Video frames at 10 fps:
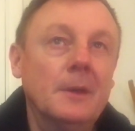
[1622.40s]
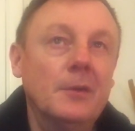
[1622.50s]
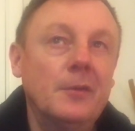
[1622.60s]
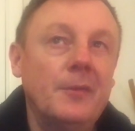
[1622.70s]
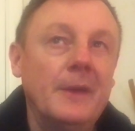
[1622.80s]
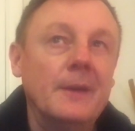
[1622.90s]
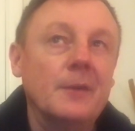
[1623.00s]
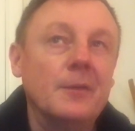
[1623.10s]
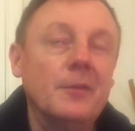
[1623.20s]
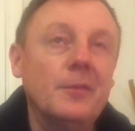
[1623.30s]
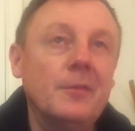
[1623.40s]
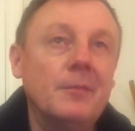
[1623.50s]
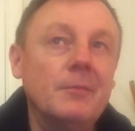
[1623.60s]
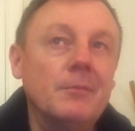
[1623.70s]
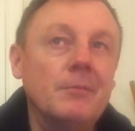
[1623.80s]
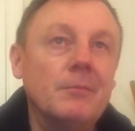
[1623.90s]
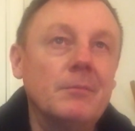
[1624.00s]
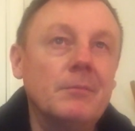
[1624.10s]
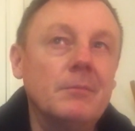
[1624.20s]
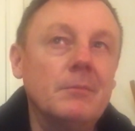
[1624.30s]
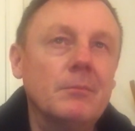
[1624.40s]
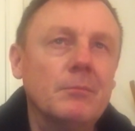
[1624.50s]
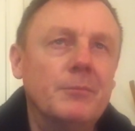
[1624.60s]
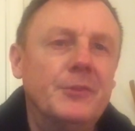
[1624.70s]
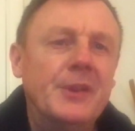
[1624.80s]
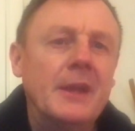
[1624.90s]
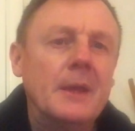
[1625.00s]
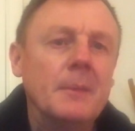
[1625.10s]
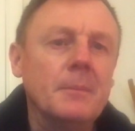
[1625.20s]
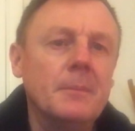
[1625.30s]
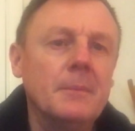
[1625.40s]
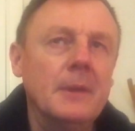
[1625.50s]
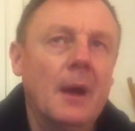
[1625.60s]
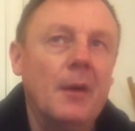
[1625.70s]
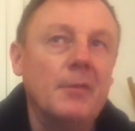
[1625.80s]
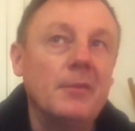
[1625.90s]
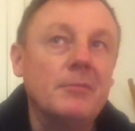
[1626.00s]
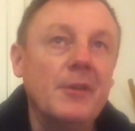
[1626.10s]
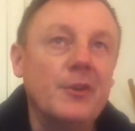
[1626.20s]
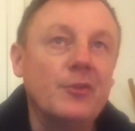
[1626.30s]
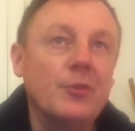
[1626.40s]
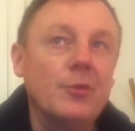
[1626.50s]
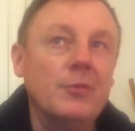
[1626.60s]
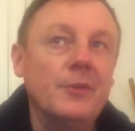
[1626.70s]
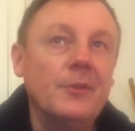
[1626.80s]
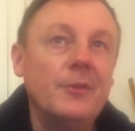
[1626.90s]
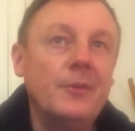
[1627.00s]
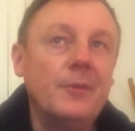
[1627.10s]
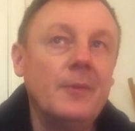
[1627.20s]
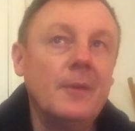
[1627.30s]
Feeling of deep love and reassurance.